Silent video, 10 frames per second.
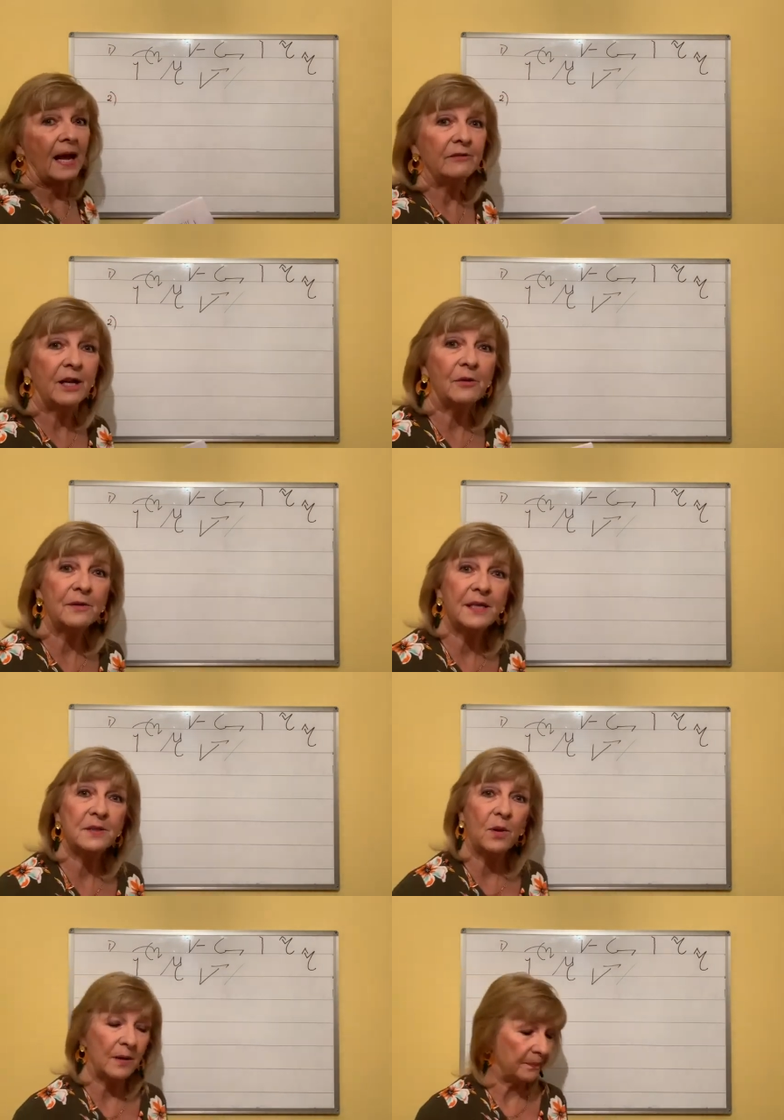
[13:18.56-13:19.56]
a go at this
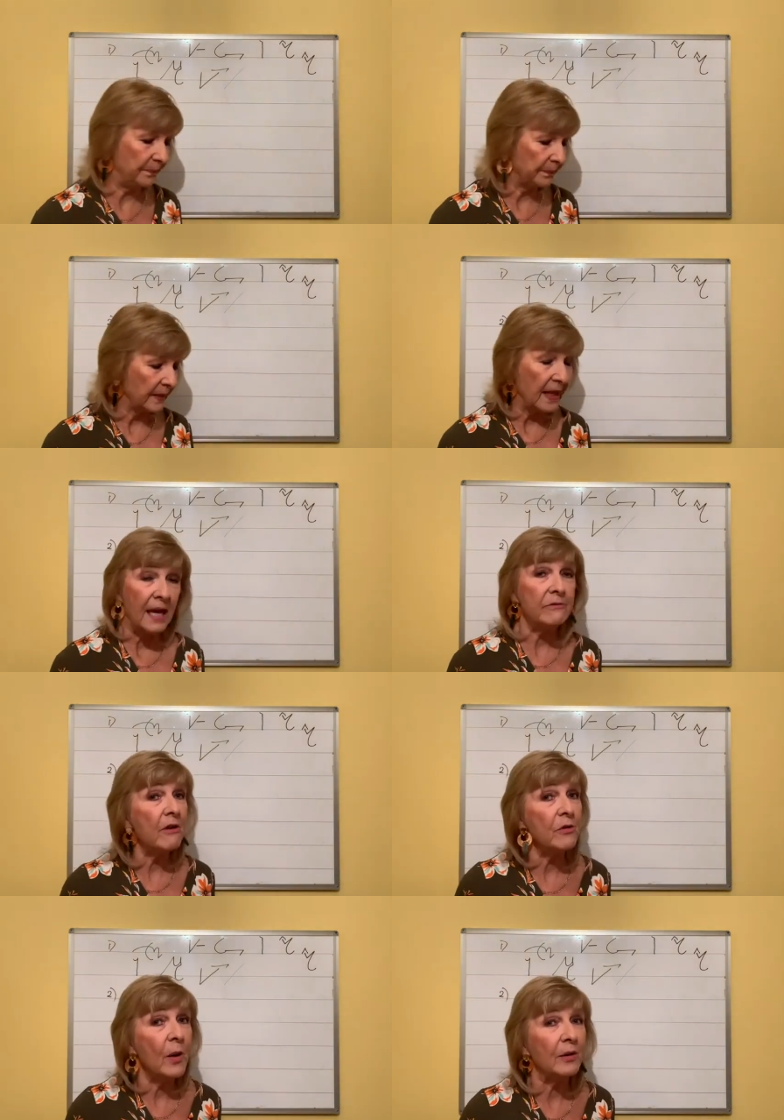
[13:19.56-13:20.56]
one. Even if
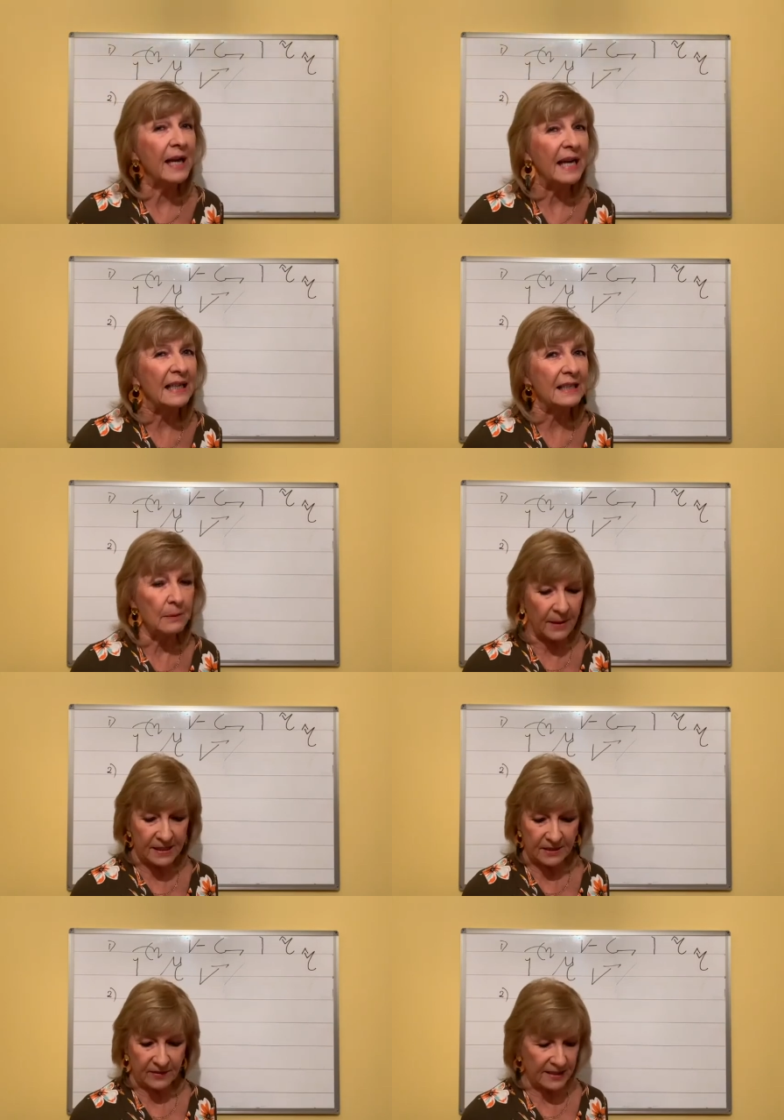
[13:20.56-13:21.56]
you only get little bits
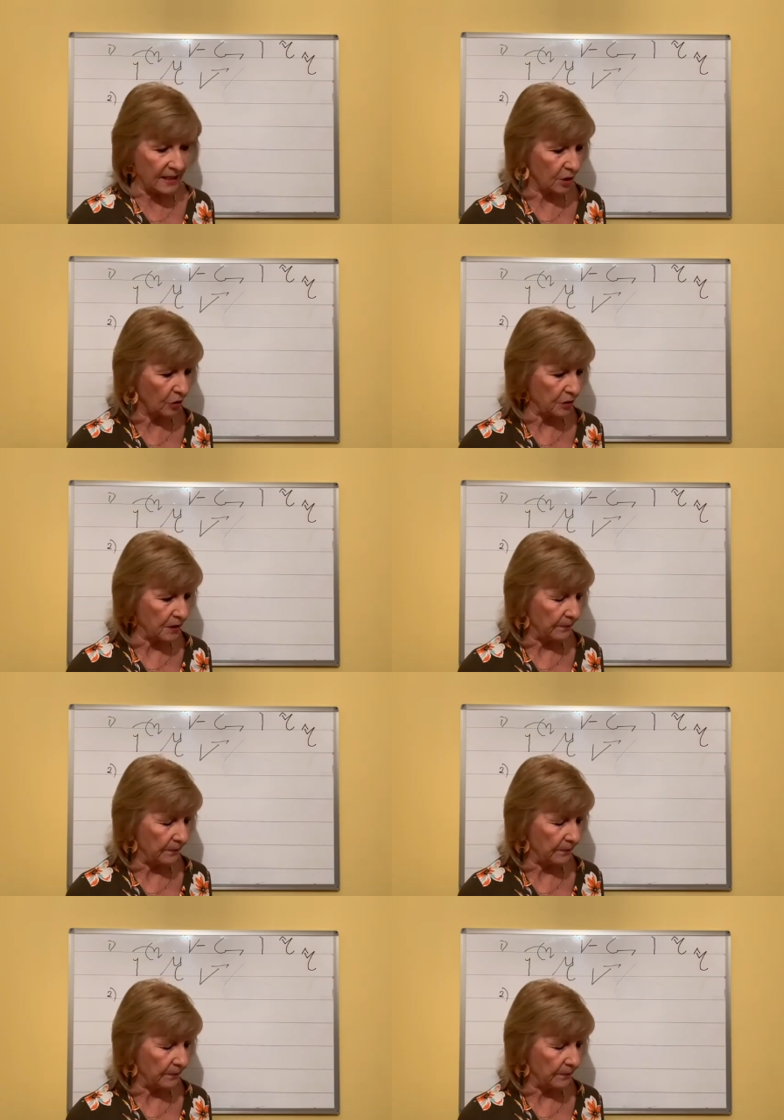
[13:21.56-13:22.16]
of it, it's good.